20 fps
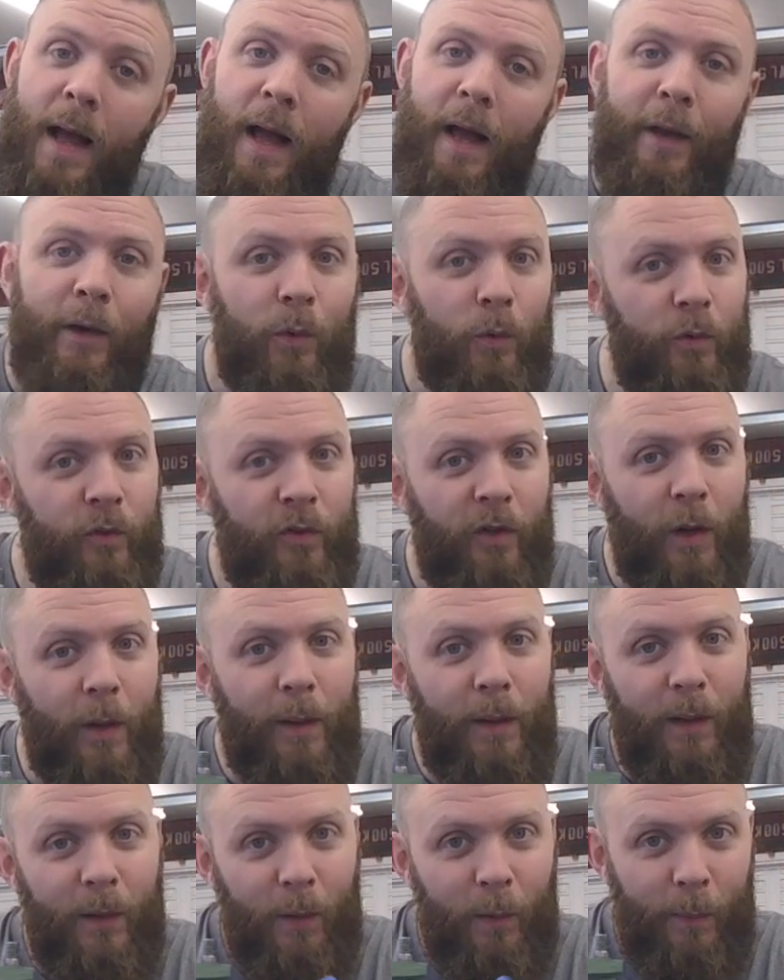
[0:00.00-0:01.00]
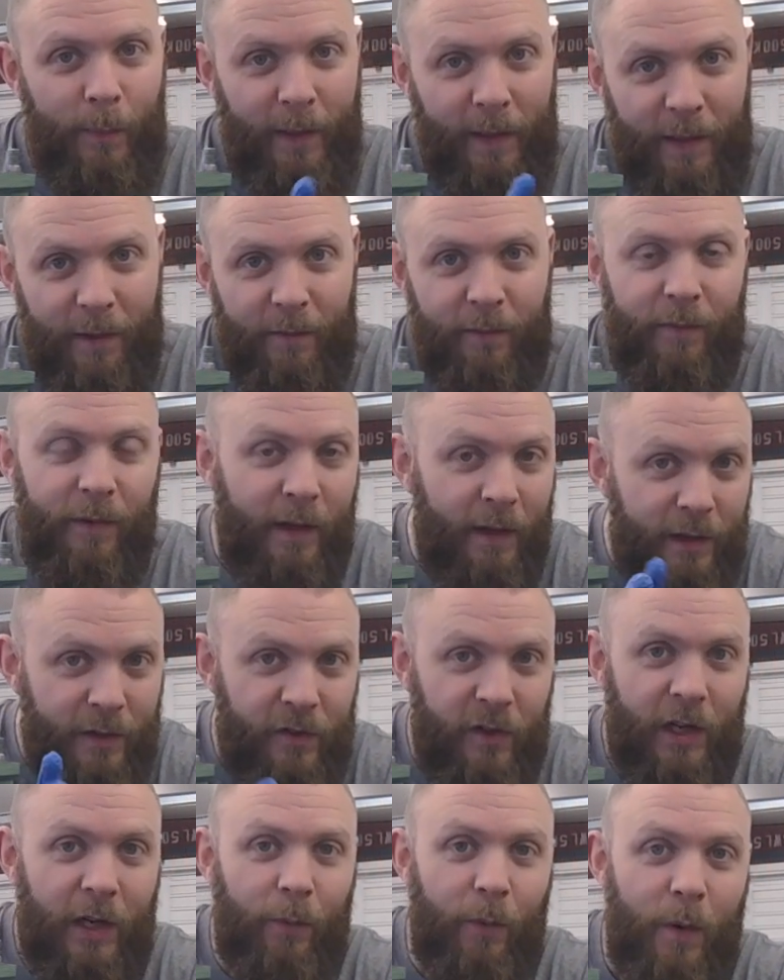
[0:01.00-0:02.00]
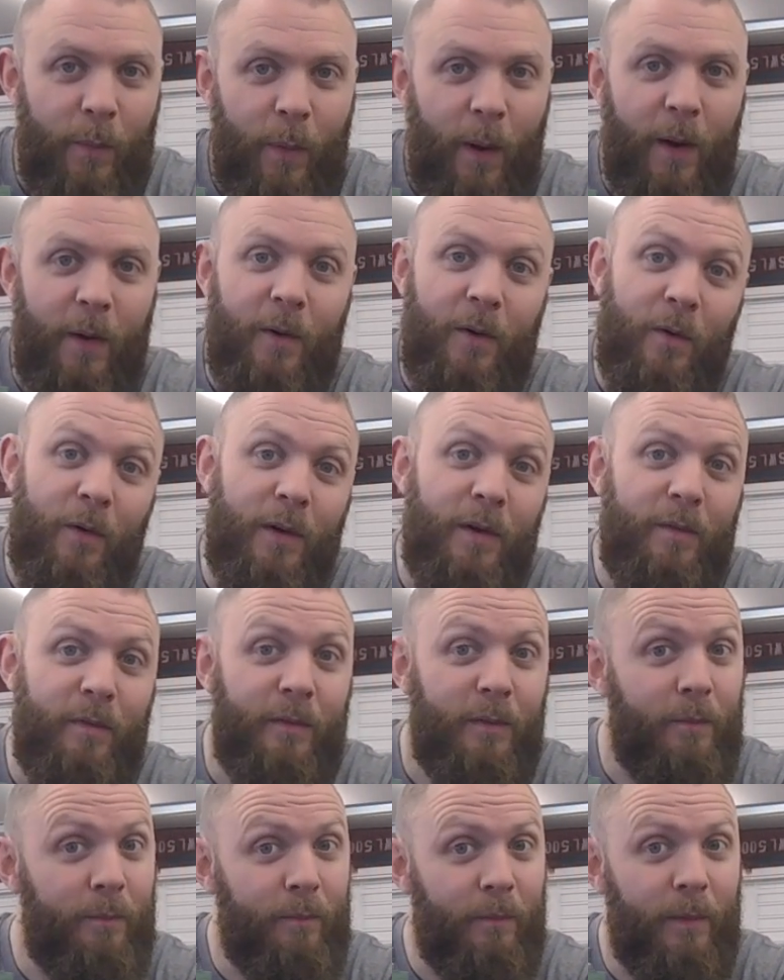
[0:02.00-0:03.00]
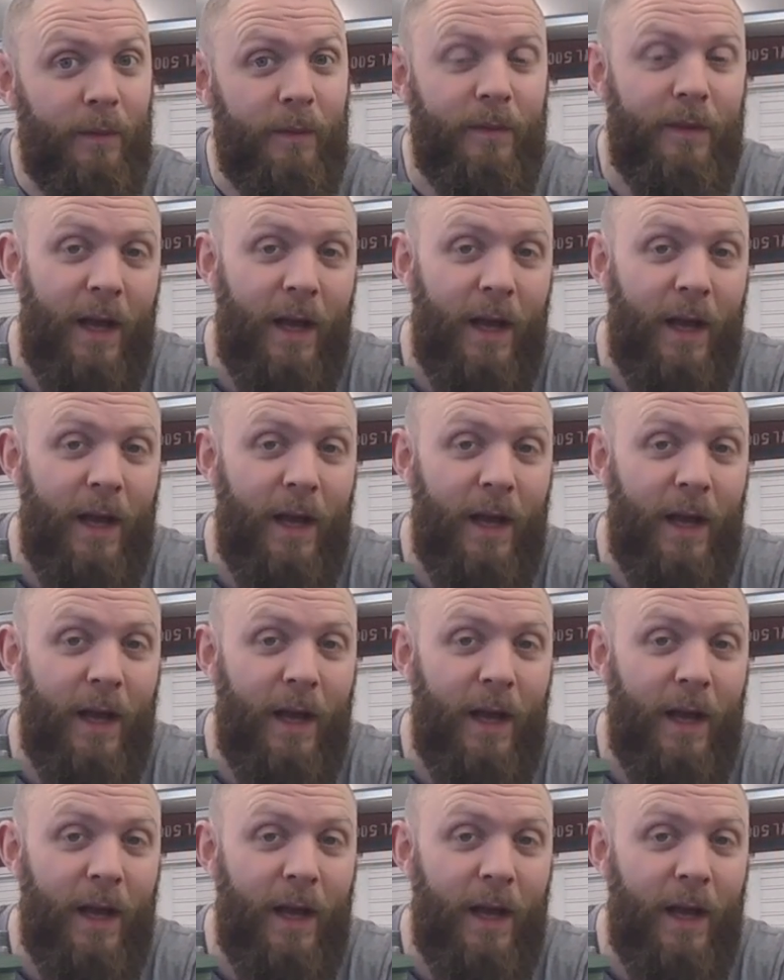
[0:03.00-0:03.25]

and also a little bit of jiggery pokery from